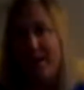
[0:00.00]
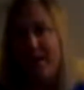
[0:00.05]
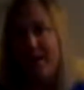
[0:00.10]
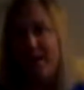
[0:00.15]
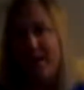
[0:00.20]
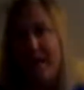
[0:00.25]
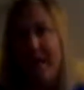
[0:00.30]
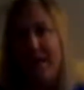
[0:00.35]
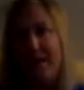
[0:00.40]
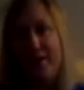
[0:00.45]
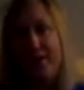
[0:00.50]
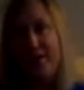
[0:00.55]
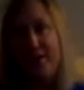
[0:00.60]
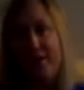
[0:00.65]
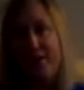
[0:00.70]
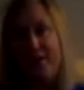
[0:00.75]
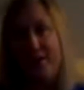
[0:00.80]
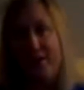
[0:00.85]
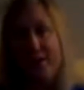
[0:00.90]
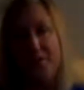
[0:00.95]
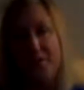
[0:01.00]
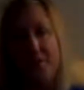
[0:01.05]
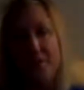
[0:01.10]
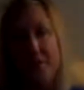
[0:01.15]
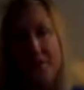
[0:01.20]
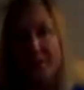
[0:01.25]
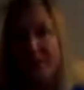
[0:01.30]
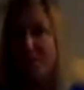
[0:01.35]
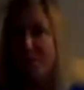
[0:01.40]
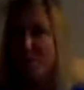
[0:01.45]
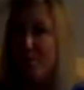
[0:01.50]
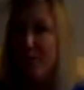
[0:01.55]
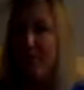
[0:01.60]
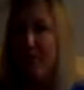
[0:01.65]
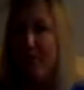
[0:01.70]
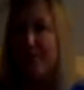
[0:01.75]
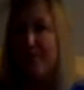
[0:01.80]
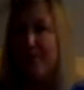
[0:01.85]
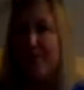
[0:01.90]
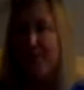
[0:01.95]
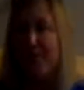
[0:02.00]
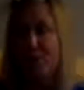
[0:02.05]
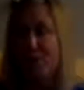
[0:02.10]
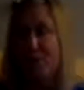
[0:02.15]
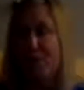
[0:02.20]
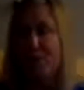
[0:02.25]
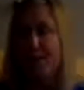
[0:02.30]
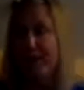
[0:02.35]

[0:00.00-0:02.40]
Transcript: not only through the mental part of it, but